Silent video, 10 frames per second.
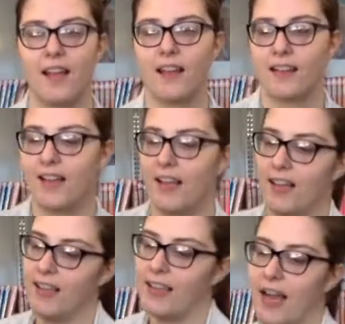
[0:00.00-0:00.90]

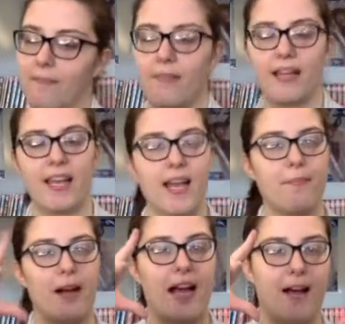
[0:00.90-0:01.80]
Cause I got my
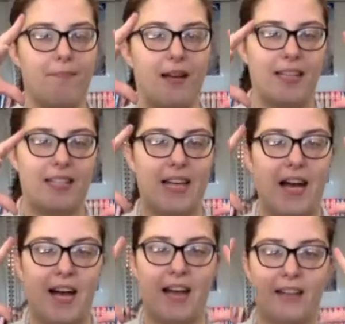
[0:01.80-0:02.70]
camera at my
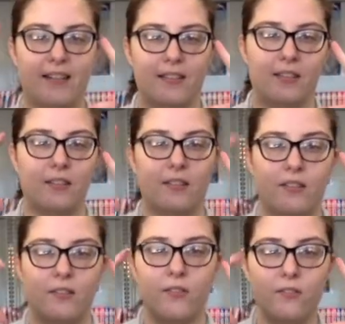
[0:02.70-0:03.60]
side.
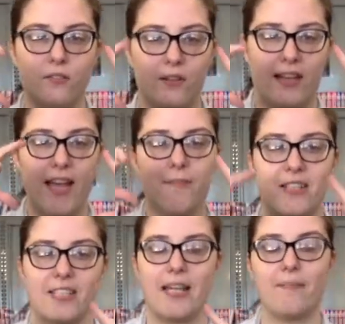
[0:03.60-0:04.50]
Ooh, a camera
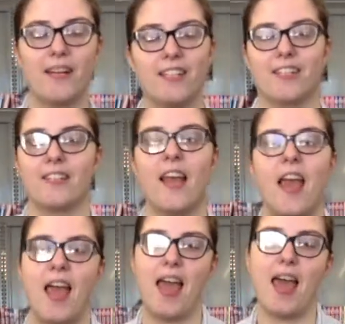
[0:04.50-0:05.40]
to take pictures.
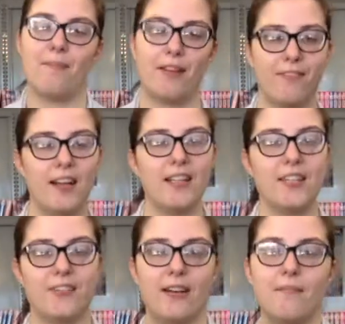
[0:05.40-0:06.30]
And my friends
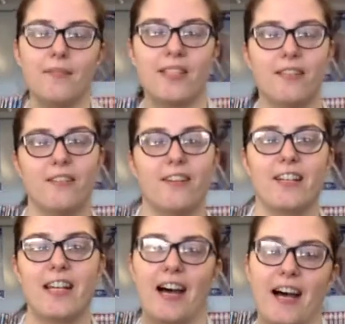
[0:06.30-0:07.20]
from story
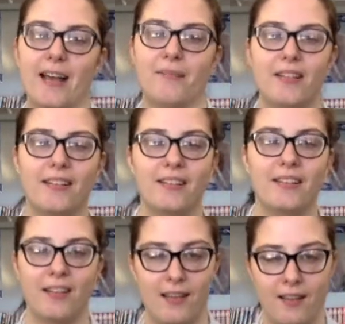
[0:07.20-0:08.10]
time.
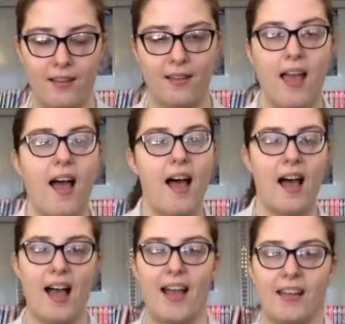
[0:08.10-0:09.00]

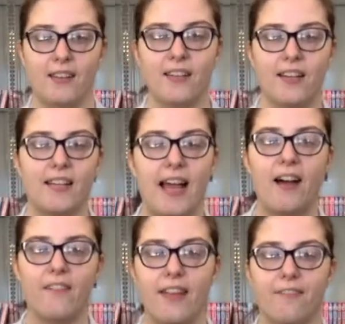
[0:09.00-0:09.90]
I look
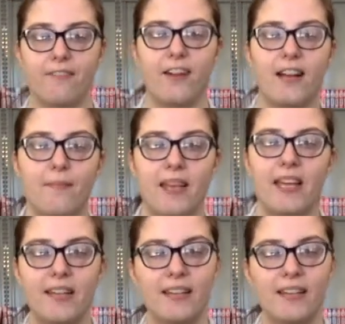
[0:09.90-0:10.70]
out in front of me.